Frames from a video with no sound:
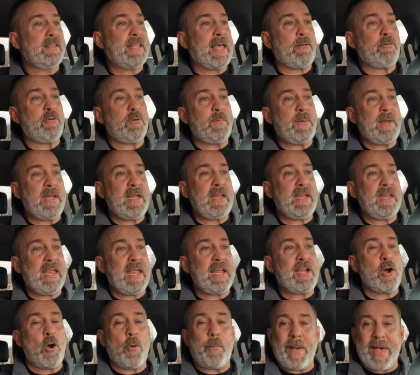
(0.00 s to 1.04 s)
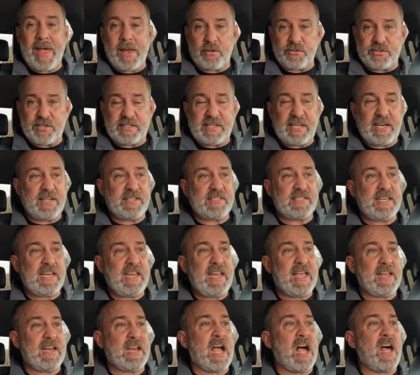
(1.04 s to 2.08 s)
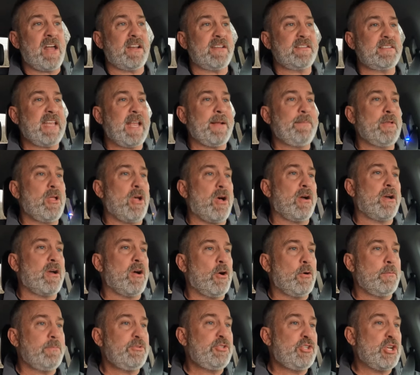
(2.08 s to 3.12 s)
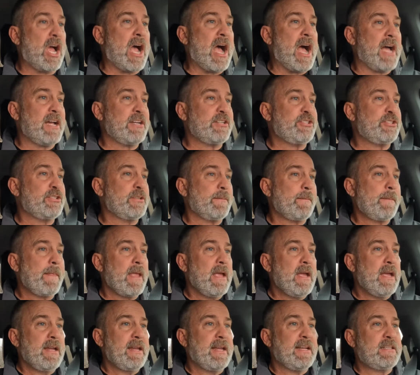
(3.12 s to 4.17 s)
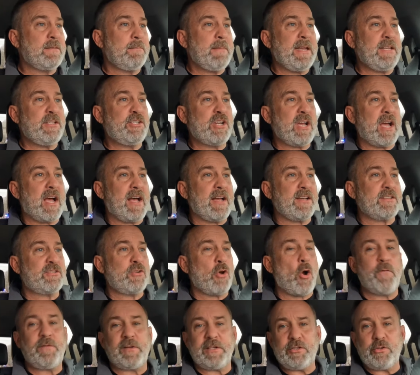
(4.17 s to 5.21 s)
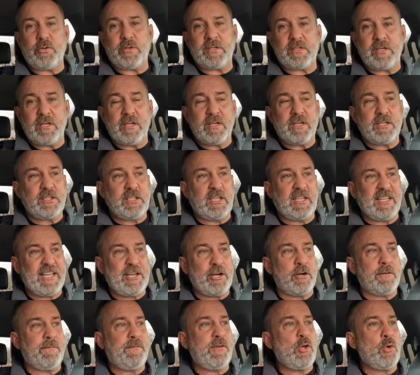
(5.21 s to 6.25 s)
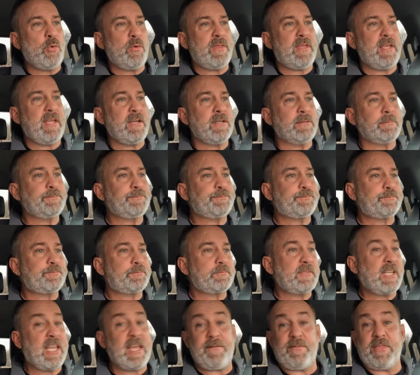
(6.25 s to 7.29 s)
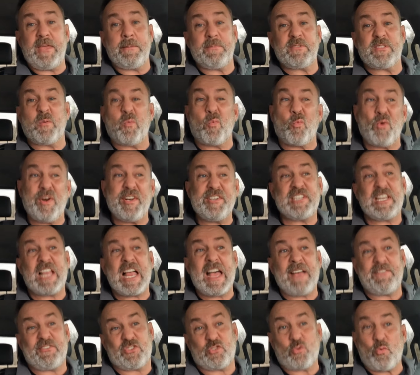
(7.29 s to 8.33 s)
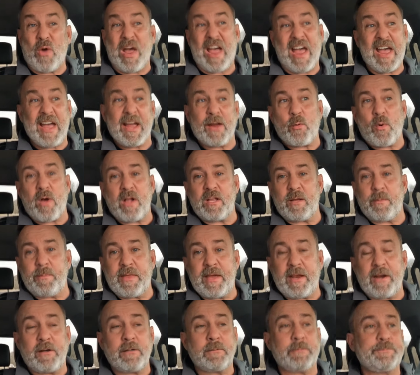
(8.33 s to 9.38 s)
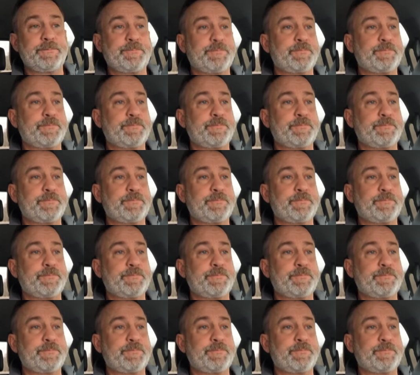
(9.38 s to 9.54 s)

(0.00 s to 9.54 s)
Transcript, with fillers: That would be Eco Panels of Tennessee and Honest Abe Log Homes. Josh, get to meet Josh, to hopefully do a little interview with him, give them some Ridge Life swag while I'm there.